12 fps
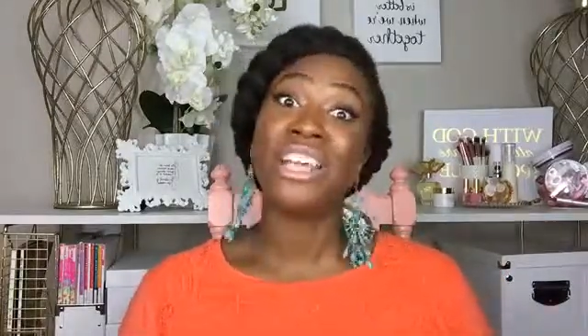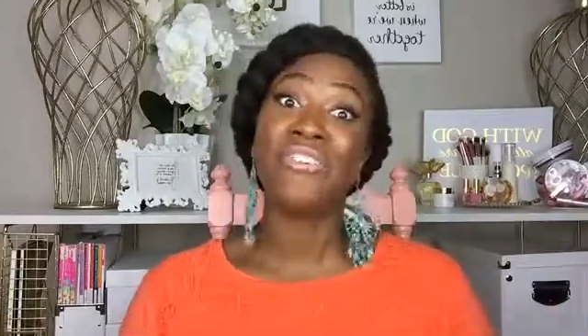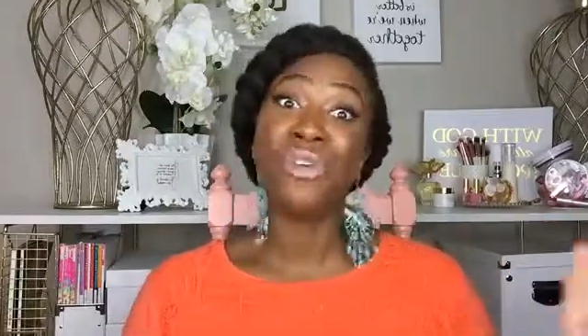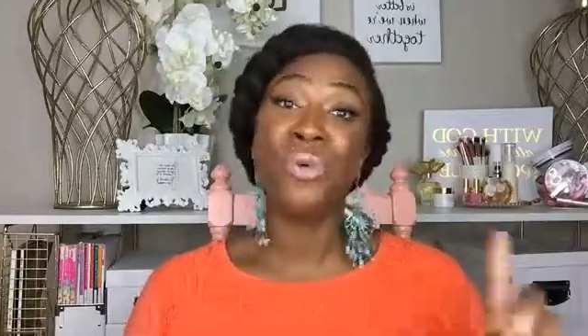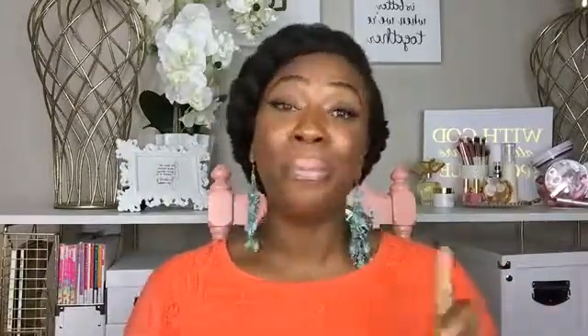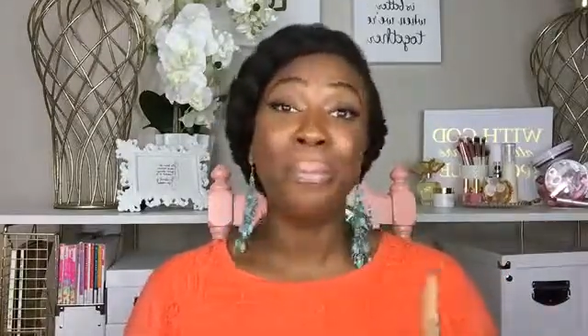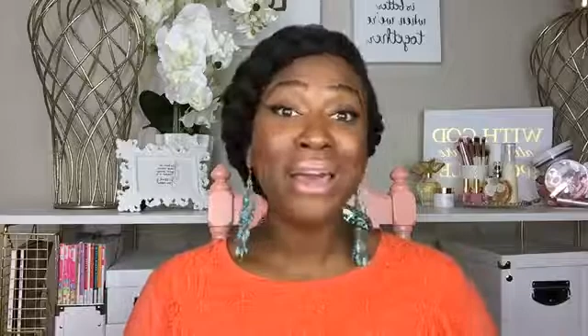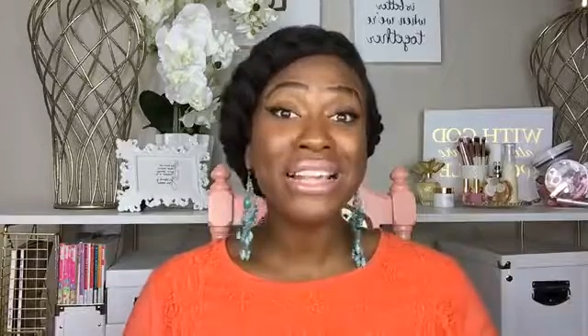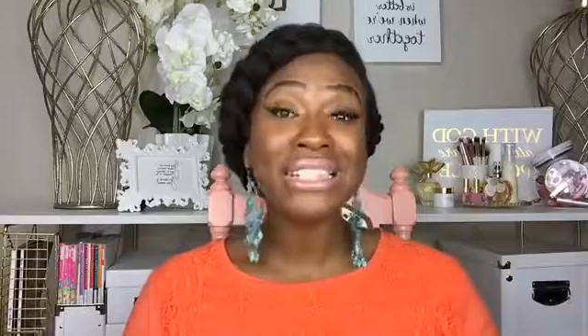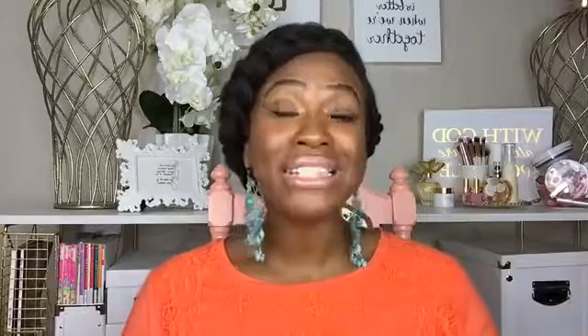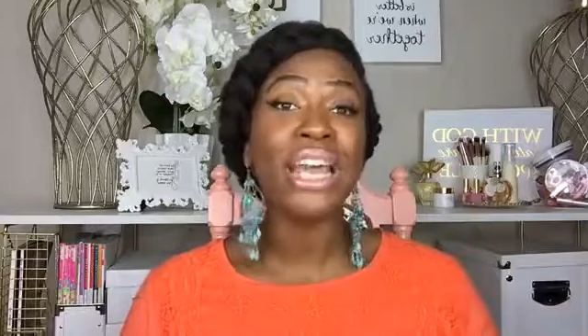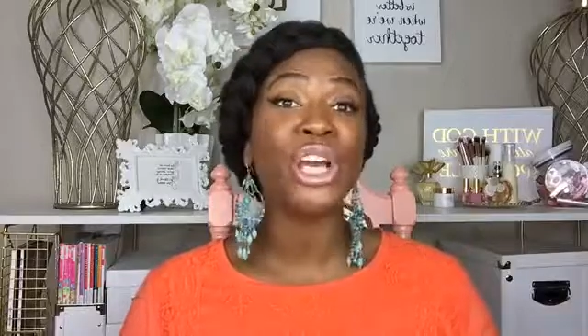If you
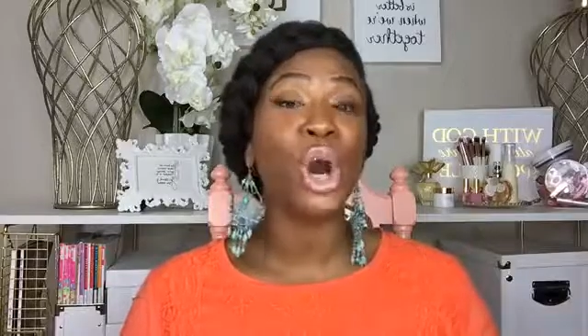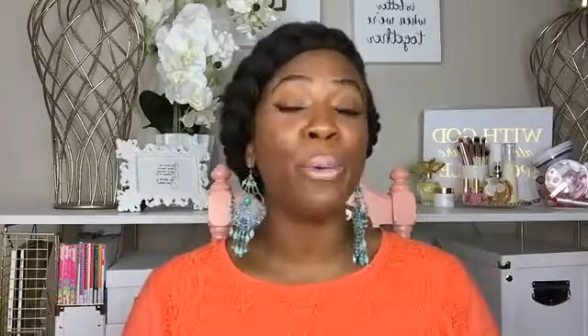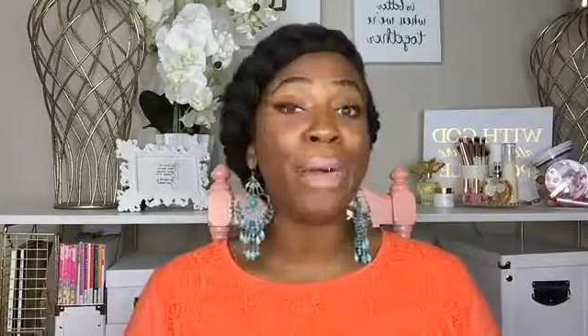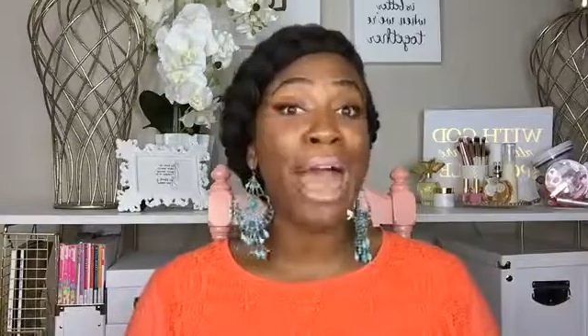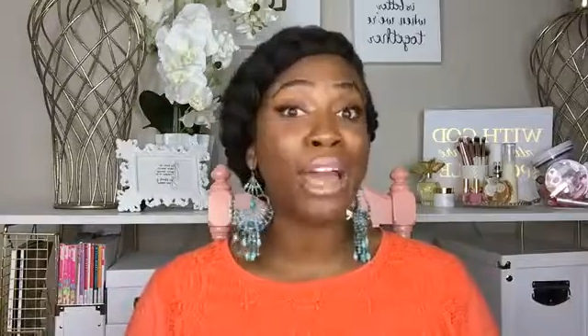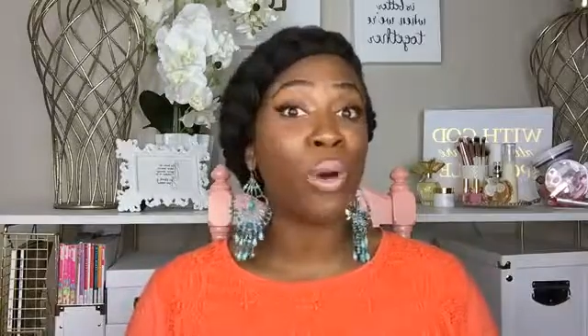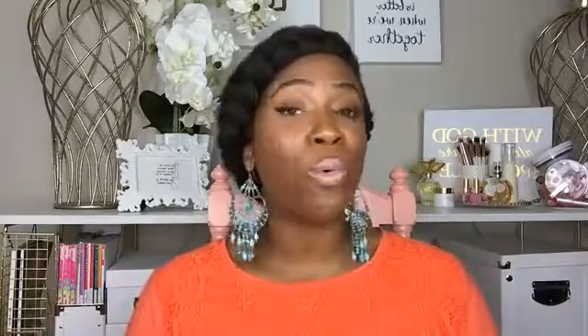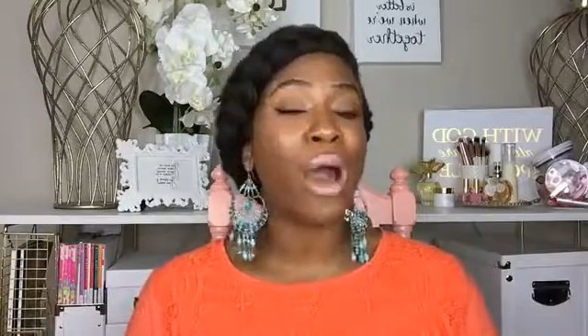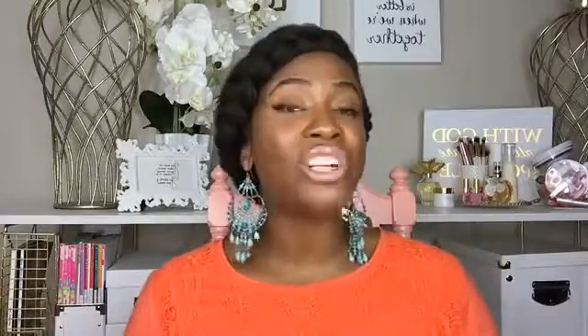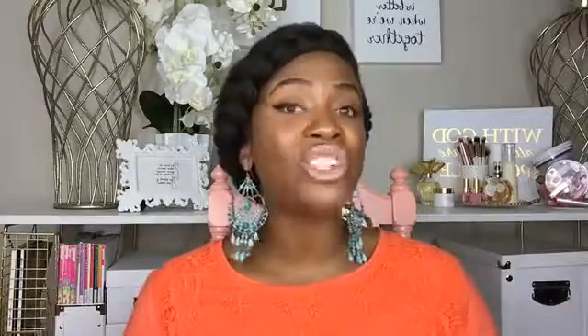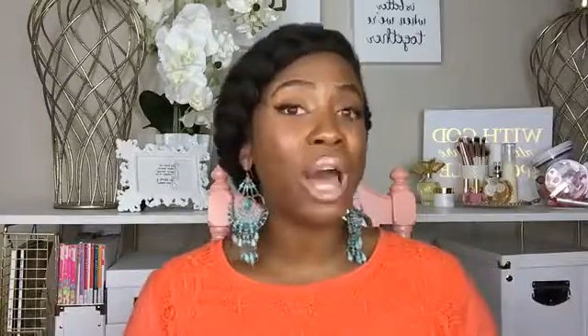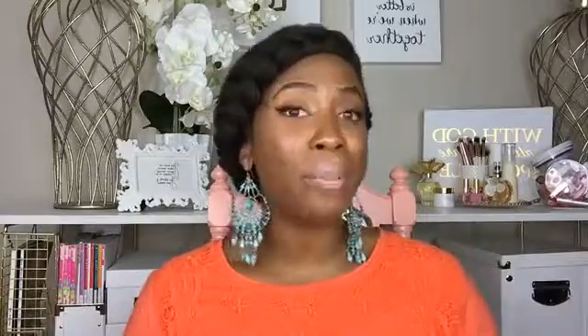missed it, go back and
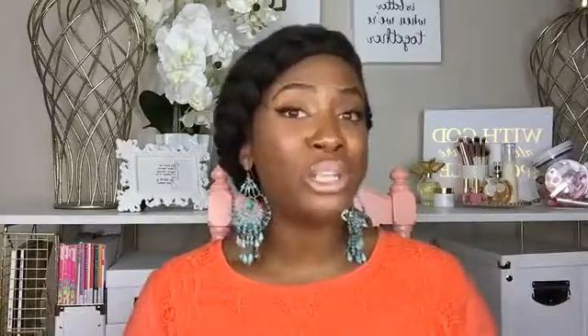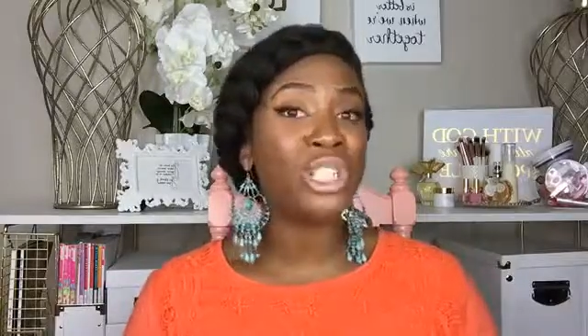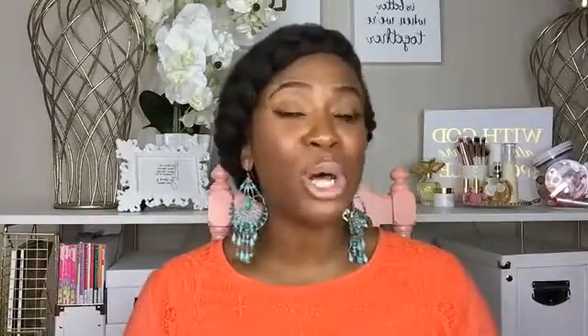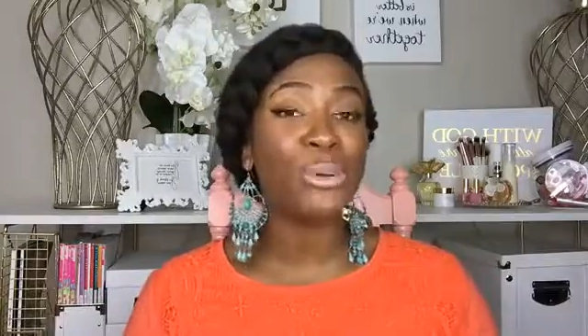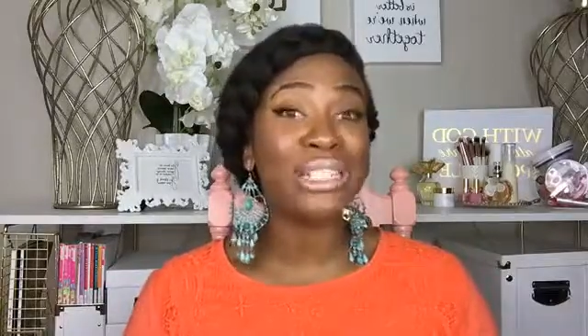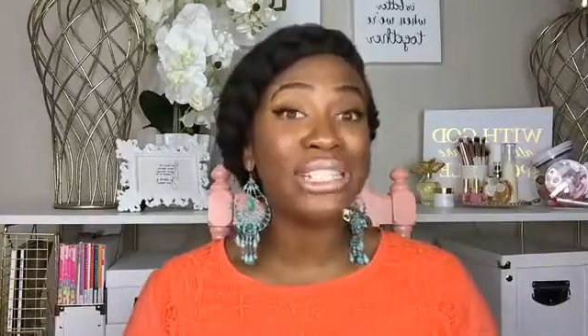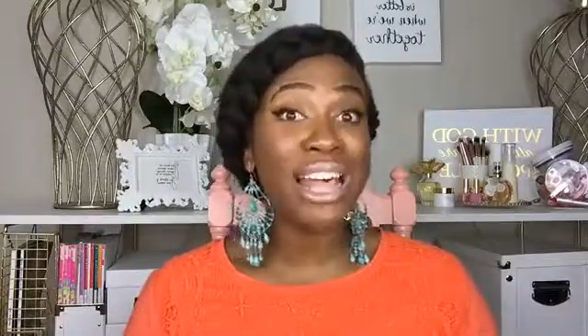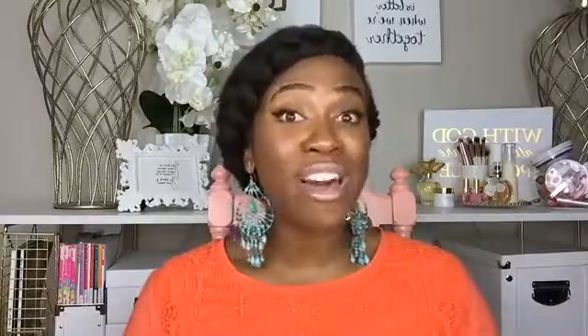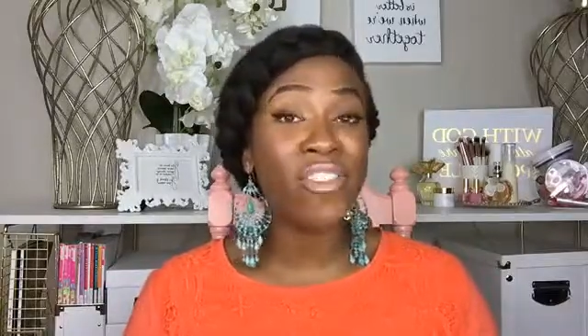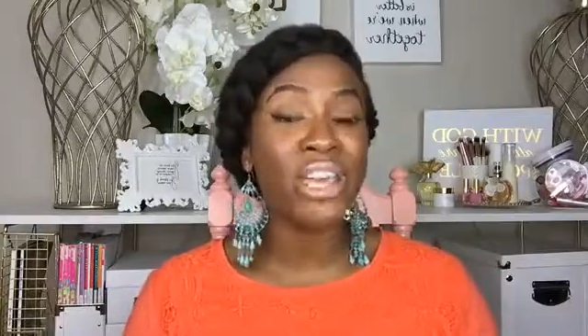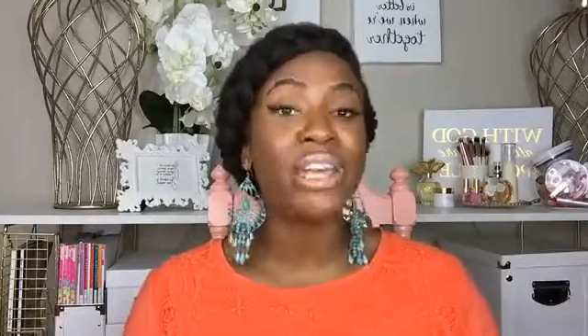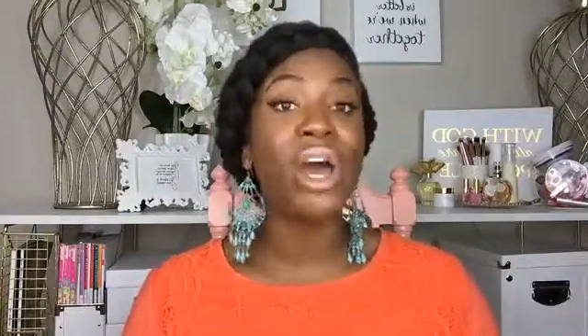watch episode
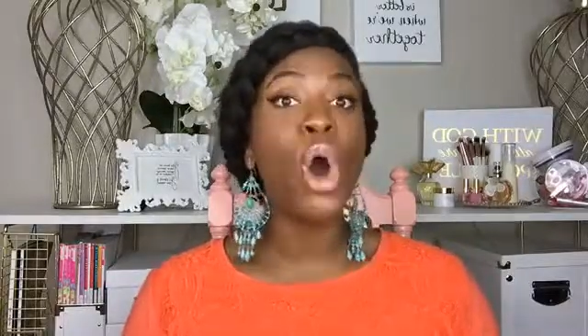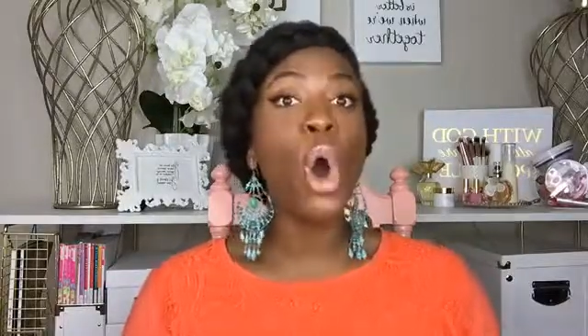7